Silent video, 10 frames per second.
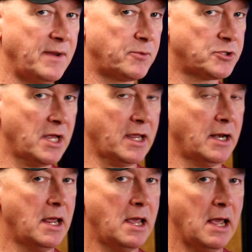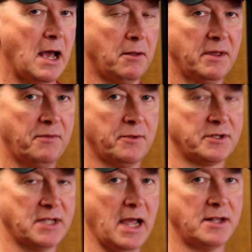feet per second, how
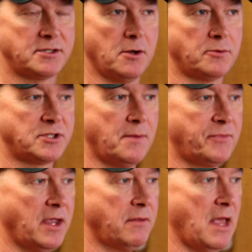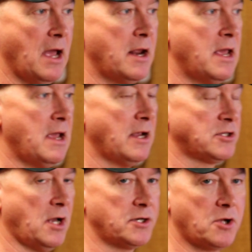lethal is that? So something that
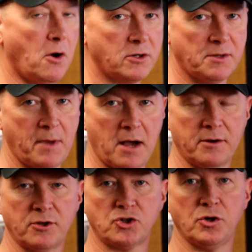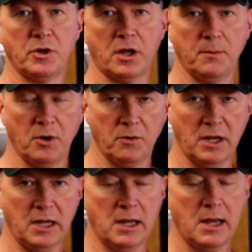is not talked about in the shooting
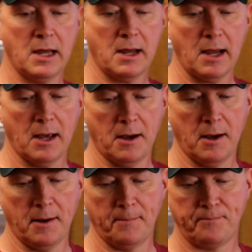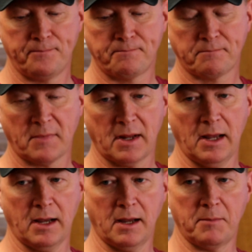community
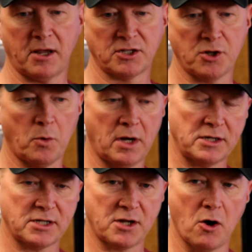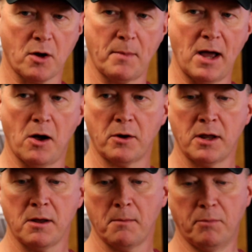because no one likes to talk
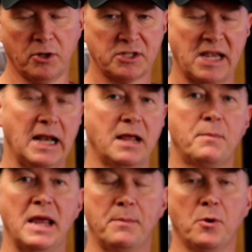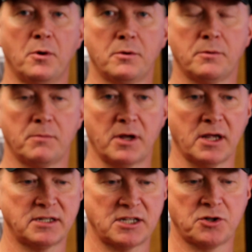about bullets hitting people
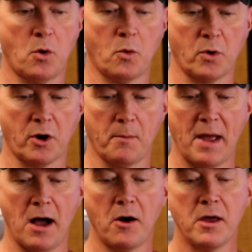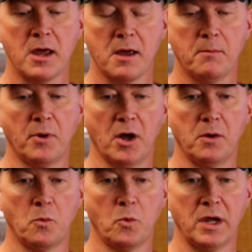because that's not what we're about.
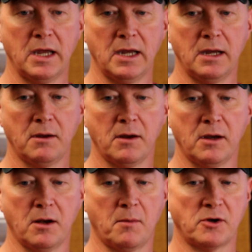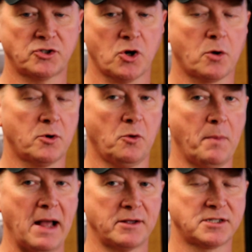But most terminal
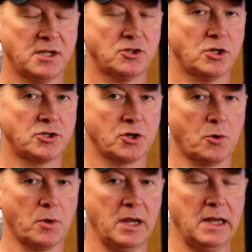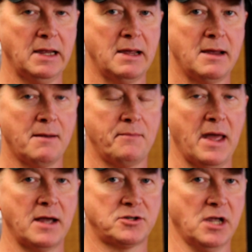ballisticians agree
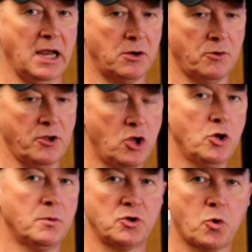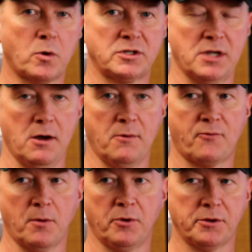that to enter the human torso,
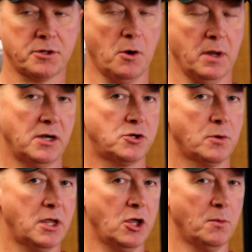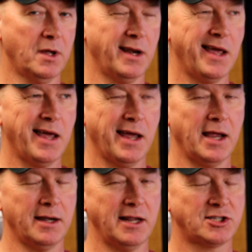for a bullet to go into a human,
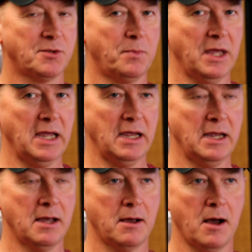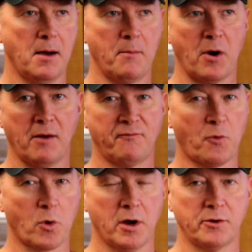it needs to be around
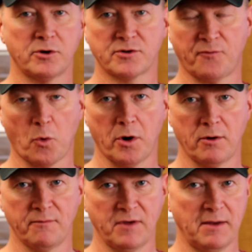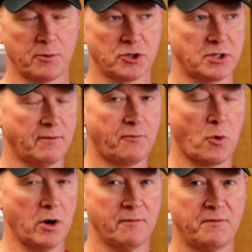400 to
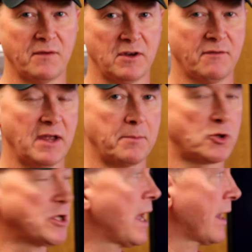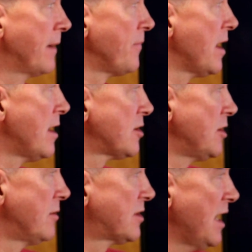450 feet per second.
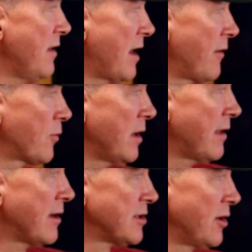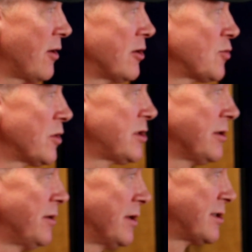So you can see that at 3,000 yards, we're
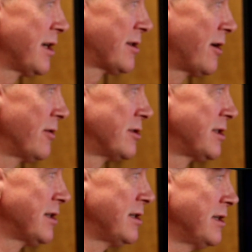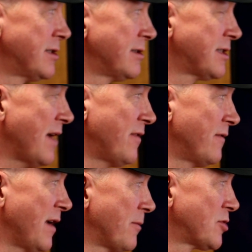still doing
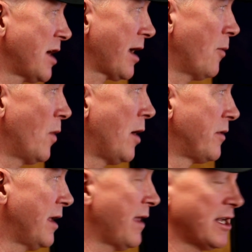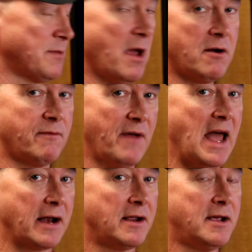667 feet per second, well within that. As a matter of
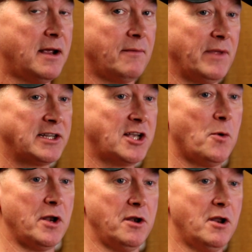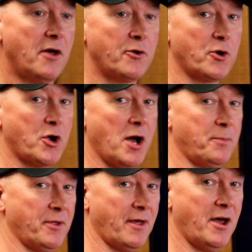fact, let's go another
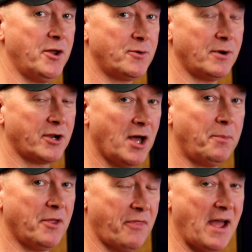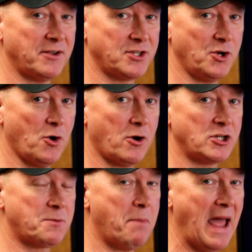couple of thousand
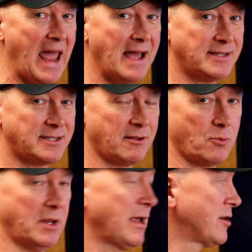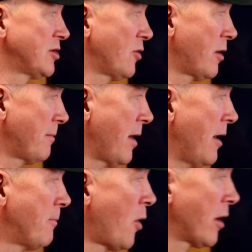yards past the 3,000 yard
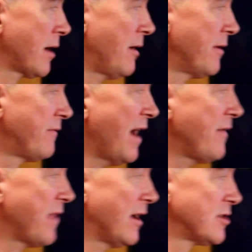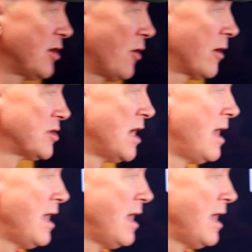mark down to 5,000 yards,